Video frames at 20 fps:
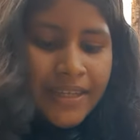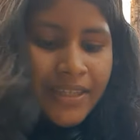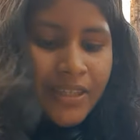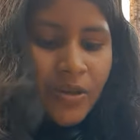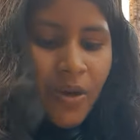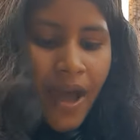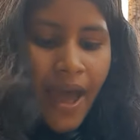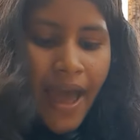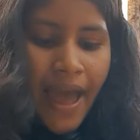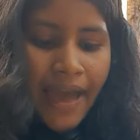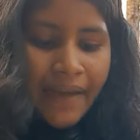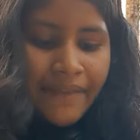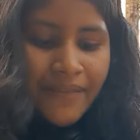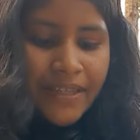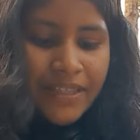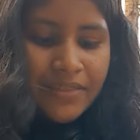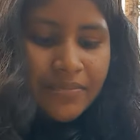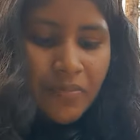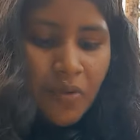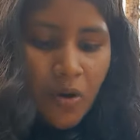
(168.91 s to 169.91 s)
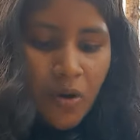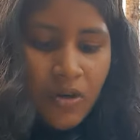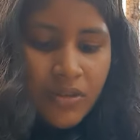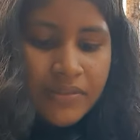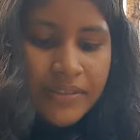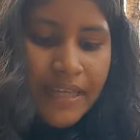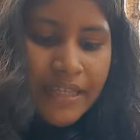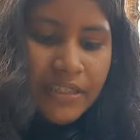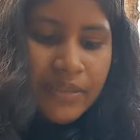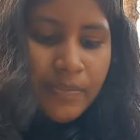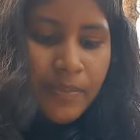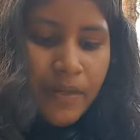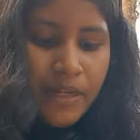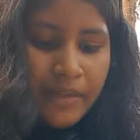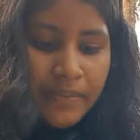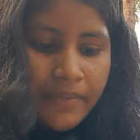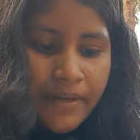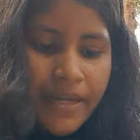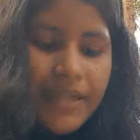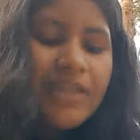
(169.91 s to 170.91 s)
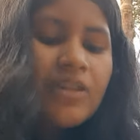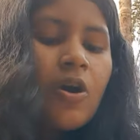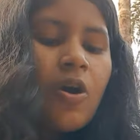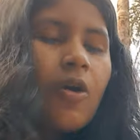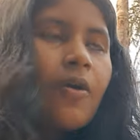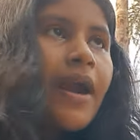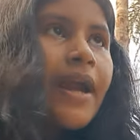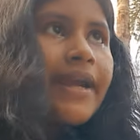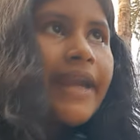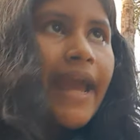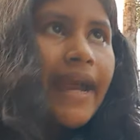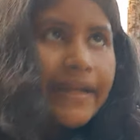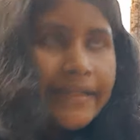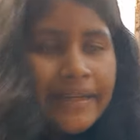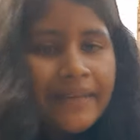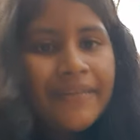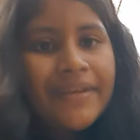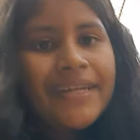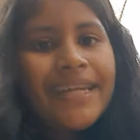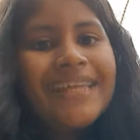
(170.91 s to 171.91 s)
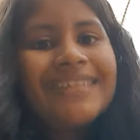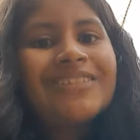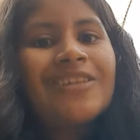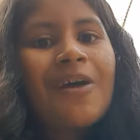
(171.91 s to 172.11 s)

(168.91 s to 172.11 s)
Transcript: you are having a small experiment or an activity,